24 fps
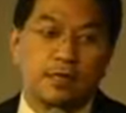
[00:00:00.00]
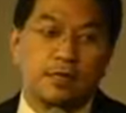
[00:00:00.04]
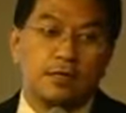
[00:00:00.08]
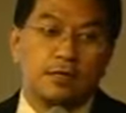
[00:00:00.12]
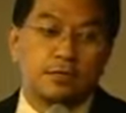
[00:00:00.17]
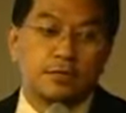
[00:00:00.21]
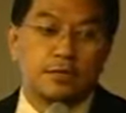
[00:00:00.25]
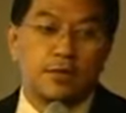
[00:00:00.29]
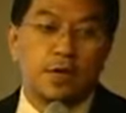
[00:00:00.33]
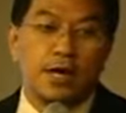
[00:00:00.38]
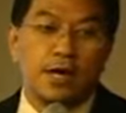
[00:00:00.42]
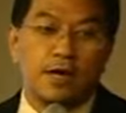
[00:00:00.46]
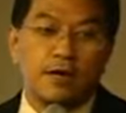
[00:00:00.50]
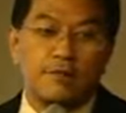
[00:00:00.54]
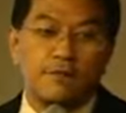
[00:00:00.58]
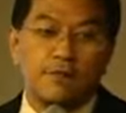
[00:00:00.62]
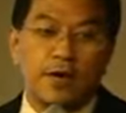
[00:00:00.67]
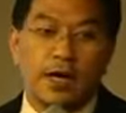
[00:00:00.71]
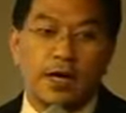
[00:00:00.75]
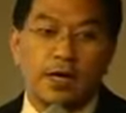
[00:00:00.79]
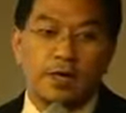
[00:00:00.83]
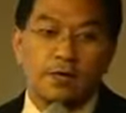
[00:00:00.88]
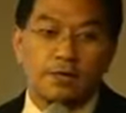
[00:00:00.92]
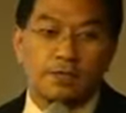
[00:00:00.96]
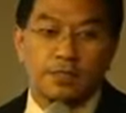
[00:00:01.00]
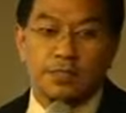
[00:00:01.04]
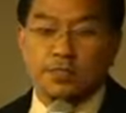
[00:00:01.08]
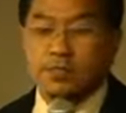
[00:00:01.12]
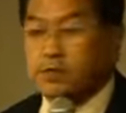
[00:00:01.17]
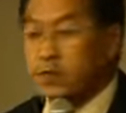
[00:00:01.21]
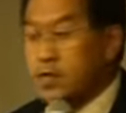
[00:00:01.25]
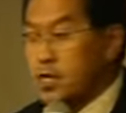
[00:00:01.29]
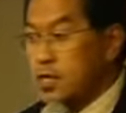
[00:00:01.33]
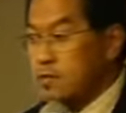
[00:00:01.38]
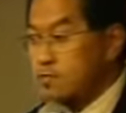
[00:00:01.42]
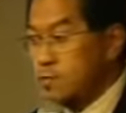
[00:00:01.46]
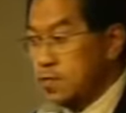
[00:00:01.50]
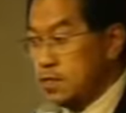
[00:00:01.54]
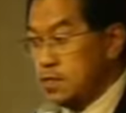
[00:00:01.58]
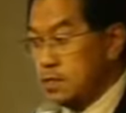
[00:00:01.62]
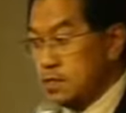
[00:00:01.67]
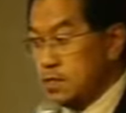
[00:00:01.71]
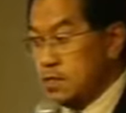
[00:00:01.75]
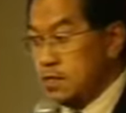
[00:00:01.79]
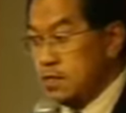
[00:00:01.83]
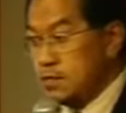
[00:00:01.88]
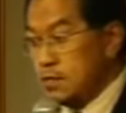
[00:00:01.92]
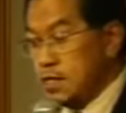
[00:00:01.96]
So half ounce is the recommended
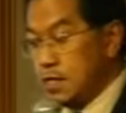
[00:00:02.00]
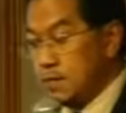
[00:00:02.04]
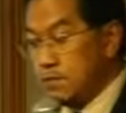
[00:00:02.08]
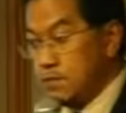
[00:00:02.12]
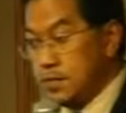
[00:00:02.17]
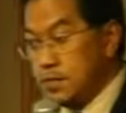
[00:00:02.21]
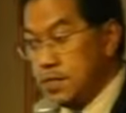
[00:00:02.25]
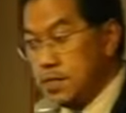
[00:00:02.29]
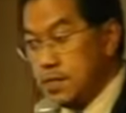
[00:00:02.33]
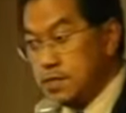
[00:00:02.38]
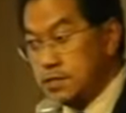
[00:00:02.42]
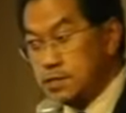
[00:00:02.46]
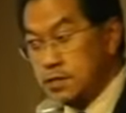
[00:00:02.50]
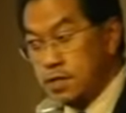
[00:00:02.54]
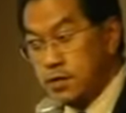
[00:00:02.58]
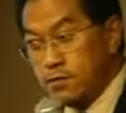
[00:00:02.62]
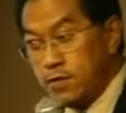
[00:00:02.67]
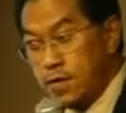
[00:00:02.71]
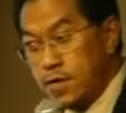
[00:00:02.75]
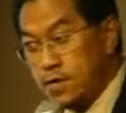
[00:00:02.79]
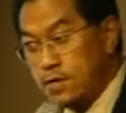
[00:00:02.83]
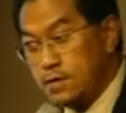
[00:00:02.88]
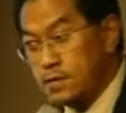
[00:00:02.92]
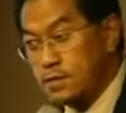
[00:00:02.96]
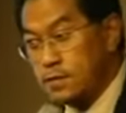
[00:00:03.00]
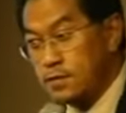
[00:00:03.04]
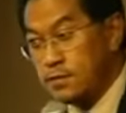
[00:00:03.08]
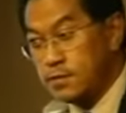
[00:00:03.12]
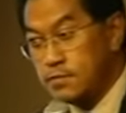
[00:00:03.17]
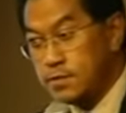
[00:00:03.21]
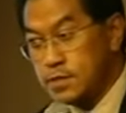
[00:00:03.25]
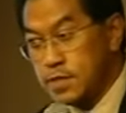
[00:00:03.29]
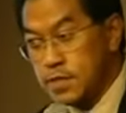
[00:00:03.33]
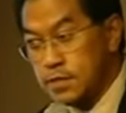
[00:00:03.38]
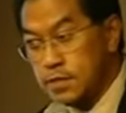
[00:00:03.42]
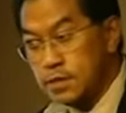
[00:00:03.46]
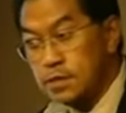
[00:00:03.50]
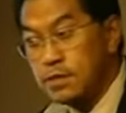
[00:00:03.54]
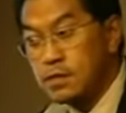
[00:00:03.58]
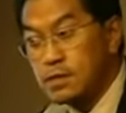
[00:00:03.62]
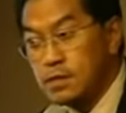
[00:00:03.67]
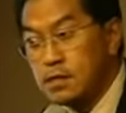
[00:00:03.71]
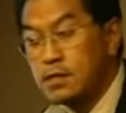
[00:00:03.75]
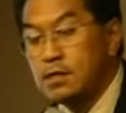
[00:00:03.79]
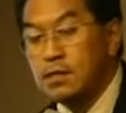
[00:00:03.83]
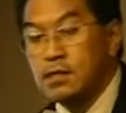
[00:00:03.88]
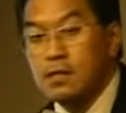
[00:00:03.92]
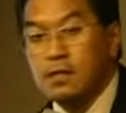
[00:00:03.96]
intake per day. Is that right, Ms. Annie?
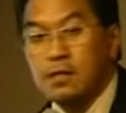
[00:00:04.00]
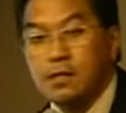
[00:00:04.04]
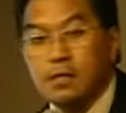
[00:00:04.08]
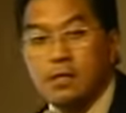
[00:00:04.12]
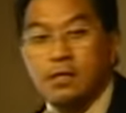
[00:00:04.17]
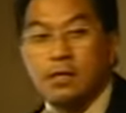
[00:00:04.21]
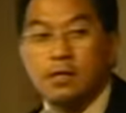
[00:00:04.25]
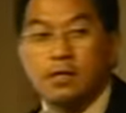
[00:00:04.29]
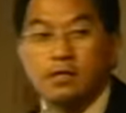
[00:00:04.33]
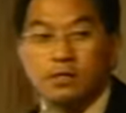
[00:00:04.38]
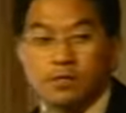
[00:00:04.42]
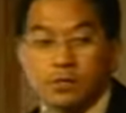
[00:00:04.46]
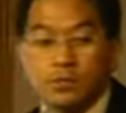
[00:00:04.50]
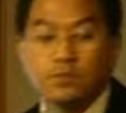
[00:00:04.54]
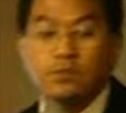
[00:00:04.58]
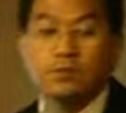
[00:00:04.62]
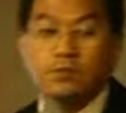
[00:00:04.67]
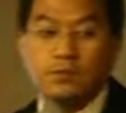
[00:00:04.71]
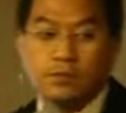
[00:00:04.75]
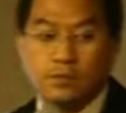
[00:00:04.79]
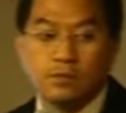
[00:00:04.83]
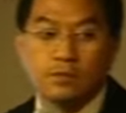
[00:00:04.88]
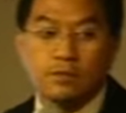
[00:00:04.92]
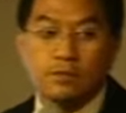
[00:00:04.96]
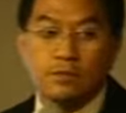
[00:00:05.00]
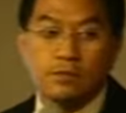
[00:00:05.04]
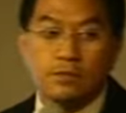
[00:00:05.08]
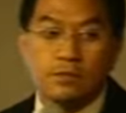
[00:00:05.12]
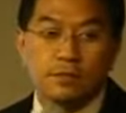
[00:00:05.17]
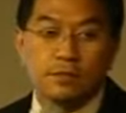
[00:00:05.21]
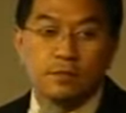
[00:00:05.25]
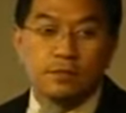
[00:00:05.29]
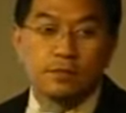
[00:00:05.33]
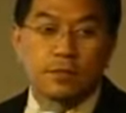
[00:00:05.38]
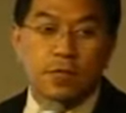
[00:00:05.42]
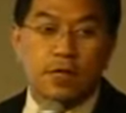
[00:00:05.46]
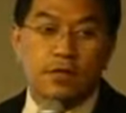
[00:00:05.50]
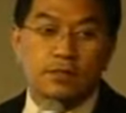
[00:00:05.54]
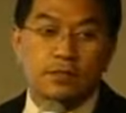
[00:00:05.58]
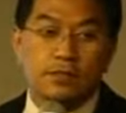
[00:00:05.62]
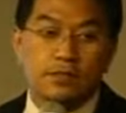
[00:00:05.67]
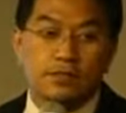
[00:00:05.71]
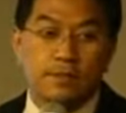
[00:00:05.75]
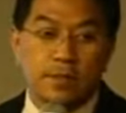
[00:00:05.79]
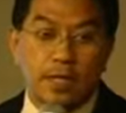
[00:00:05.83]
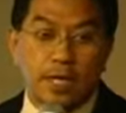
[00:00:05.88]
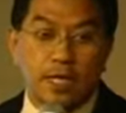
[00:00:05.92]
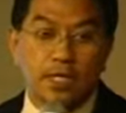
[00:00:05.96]
That's
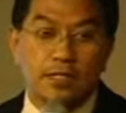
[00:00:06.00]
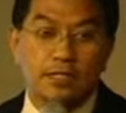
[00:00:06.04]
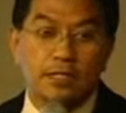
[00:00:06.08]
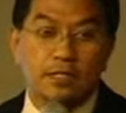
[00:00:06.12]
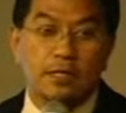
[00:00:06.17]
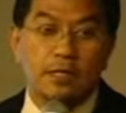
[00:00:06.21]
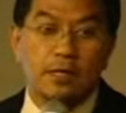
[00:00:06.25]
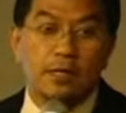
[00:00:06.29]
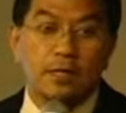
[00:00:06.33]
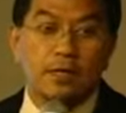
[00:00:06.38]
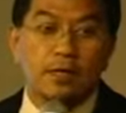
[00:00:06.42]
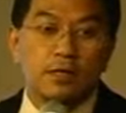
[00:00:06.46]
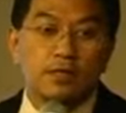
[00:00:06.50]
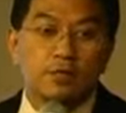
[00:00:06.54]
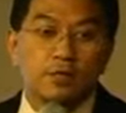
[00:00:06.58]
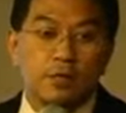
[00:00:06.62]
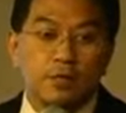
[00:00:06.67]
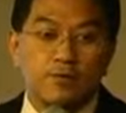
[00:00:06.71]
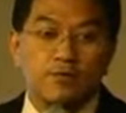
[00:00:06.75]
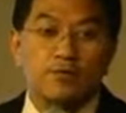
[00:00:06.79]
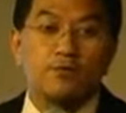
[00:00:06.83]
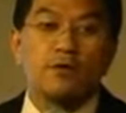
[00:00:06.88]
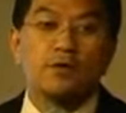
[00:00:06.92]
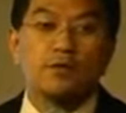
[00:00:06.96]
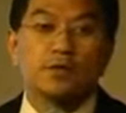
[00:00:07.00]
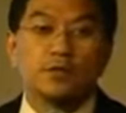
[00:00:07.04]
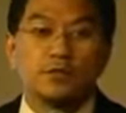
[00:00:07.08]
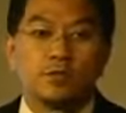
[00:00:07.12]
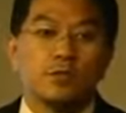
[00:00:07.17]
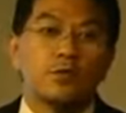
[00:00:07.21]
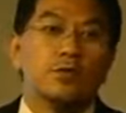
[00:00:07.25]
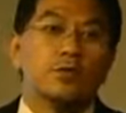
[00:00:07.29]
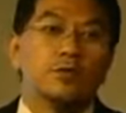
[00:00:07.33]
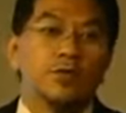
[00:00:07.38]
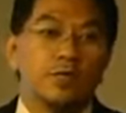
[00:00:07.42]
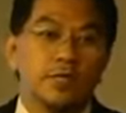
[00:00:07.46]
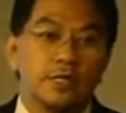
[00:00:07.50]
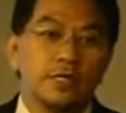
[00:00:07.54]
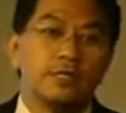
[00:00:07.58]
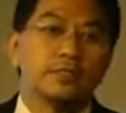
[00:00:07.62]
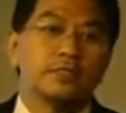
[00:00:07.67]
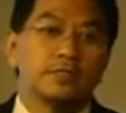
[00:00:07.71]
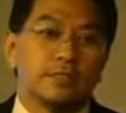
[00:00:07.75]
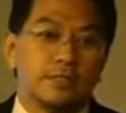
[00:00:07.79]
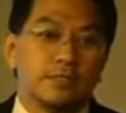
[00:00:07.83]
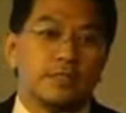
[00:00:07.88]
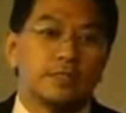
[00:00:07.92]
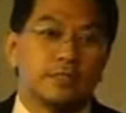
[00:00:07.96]
3,000 plus. So of course you're already
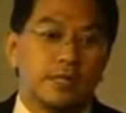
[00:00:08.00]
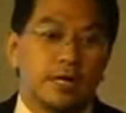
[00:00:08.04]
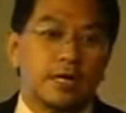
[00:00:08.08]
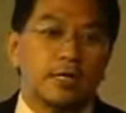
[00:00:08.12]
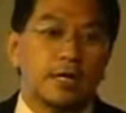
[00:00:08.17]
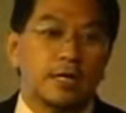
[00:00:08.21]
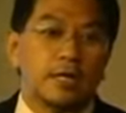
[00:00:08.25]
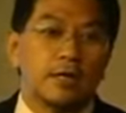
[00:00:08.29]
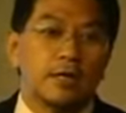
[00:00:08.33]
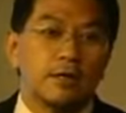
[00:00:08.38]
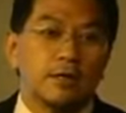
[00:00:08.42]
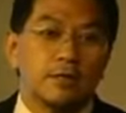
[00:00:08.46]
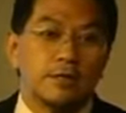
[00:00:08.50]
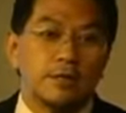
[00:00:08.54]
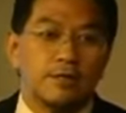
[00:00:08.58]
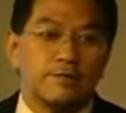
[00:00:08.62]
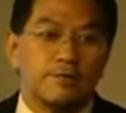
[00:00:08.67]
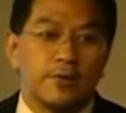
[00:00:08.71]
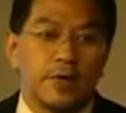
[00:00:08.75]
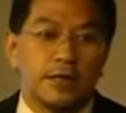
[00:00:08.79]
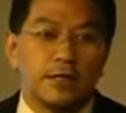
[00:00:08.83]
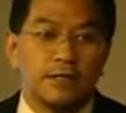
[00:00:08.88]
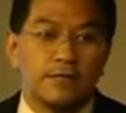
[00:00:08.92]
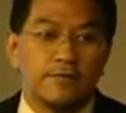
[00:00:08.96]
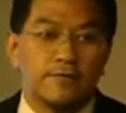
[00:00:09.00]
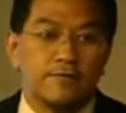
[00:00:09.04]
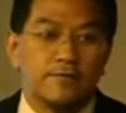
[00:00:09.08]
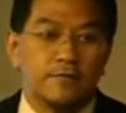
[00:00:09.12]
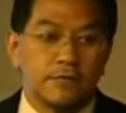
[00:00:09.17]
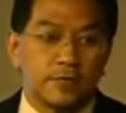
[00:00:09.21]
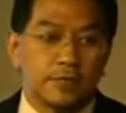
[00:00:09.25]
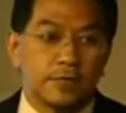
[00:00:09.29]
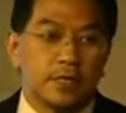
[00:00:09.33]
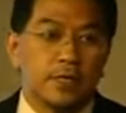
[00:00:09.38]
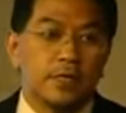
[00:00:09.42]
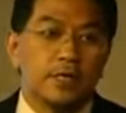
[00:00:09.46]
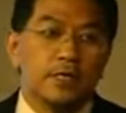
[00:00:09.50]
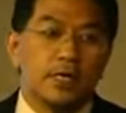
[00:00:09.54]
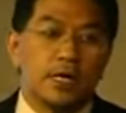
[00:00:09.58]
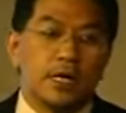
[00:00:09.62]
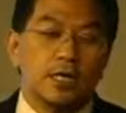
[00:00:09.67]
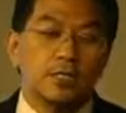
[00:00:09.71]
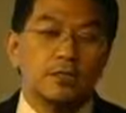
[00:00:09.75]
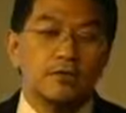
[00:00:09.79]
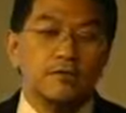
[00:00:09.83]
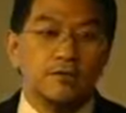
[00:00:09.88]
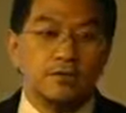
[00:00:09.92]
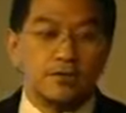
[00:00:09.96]
taking a lot of other foods,
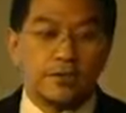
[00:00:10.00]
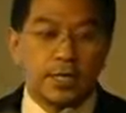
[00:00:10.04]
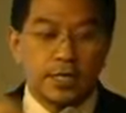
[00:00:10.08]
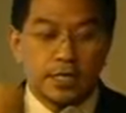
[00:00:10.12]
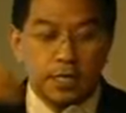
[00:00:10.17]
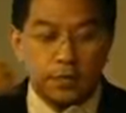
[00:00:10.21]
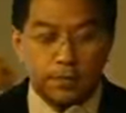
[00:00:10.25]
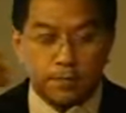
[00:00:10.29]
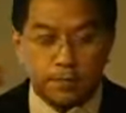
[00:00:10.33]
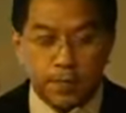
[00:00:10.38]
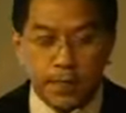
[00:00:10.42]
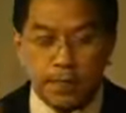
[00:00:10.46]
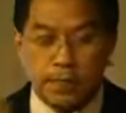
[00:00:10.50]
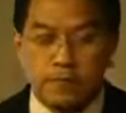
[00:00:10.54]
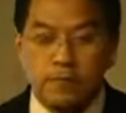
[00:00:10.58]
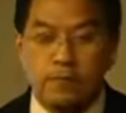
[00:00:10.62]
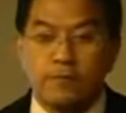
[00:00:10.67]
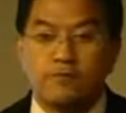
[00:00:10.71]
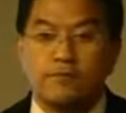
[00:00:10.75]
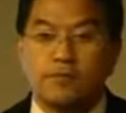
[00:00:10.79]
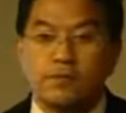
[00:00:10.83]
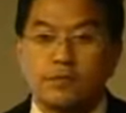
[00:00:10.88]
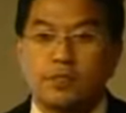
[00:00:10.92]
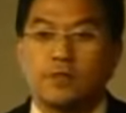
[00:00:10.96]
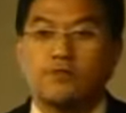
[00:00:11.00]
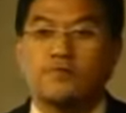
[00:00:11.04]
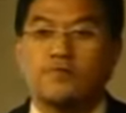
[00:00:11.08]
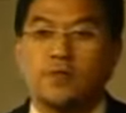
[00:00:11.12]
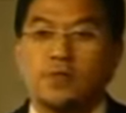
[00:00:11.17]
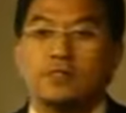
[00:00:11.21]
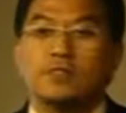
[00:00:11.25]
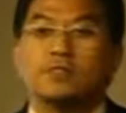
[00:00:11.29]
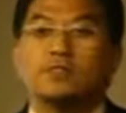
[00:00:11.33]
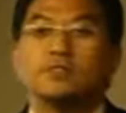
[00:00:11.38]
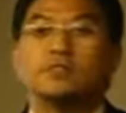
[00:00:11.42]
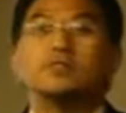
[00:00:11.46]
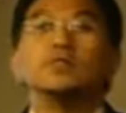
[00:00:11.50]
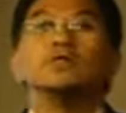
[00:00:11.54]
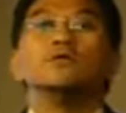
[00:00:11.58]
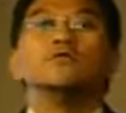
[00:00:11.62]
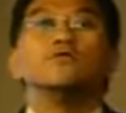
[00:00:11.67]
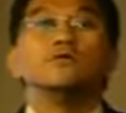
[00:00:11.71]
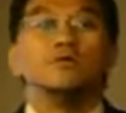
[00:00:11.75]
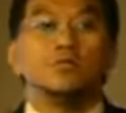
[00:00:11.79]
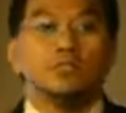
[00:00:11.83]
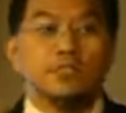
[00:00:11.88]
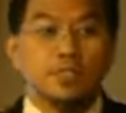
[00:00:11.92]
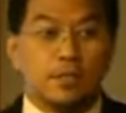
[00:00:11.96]
and if you're taking plenty of fruits and veggies, you
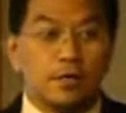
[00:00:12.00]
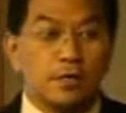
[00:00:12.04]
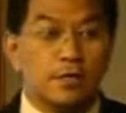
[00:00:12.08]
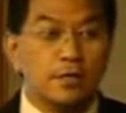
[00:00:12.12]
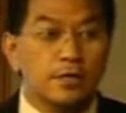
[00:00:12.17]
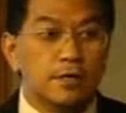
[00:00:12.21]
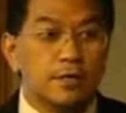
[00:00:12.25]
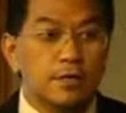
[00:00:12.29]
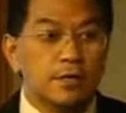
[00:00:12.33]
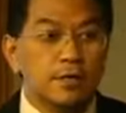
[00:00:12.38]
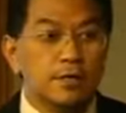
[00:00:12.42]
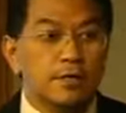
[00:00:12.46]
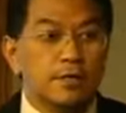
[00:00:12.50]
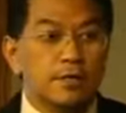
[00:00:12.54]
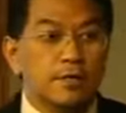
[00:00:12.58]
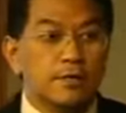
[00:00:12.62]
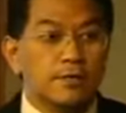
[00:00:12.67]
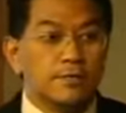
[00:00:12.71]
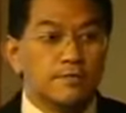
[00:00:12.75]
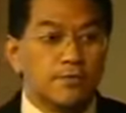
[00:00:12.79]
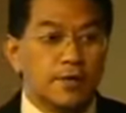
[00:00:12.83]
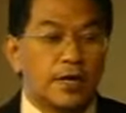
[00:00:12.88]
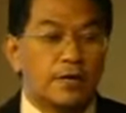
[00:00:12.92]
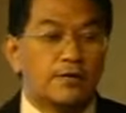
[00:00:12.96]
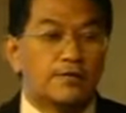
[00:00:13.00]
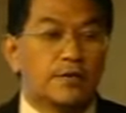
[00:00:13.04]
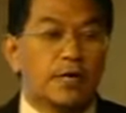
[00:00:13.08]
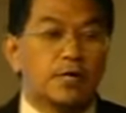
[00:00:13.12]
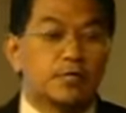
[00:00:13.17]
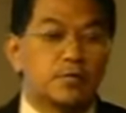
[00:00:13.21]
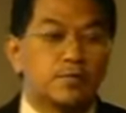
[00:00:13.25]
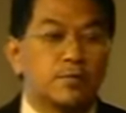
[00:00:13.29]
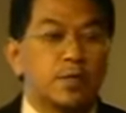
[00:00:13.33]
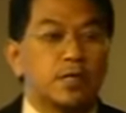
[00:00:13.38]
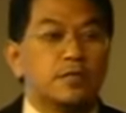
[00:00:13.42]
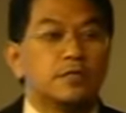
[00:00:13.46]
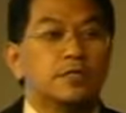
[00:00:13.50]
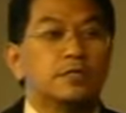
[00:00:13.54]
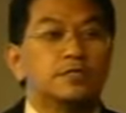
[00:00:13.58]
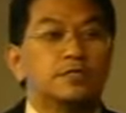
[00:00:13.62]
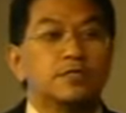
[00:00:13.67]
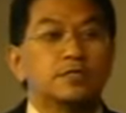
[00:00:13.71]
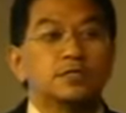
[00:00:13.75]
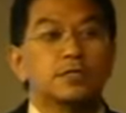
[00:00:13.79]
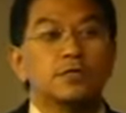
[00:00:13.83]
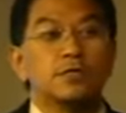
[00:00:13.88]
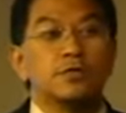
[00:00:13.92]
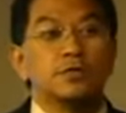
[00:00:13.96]
reach your 5,000. But this
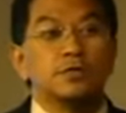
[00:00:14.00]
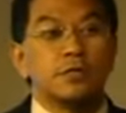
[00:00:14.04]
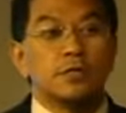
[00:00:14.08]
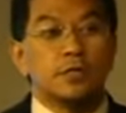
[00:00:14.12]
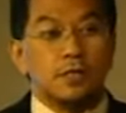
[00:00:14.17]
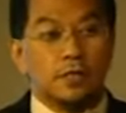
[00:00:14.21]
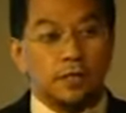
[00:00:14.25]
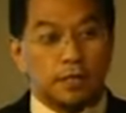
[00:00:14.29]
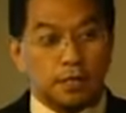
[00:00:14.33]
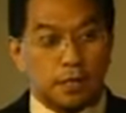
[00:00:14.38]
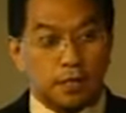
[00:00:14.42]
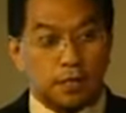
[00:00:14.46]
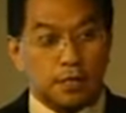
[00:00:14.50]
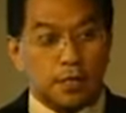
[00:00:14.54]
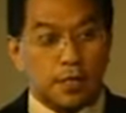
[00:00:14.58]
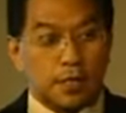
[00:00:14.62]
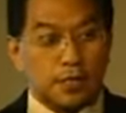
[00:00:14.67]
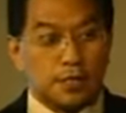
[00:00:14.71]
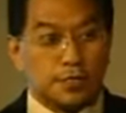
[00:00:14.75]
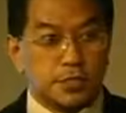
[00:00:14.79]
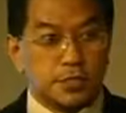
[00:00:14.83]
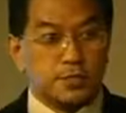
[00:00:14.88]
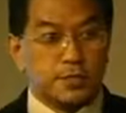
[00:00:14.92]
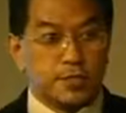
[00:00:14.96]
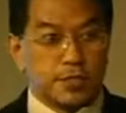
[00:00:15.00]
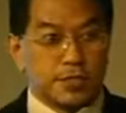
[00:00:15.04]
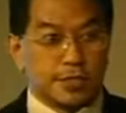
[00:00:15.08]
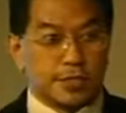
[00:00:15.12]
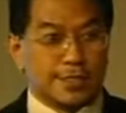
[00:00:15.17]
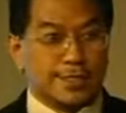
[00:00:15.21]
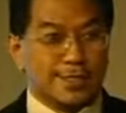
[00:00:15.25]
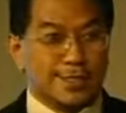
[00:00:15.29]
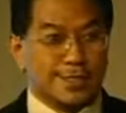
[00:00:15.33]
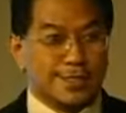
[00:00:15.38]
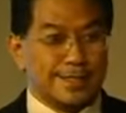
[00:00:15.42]
is good insurance,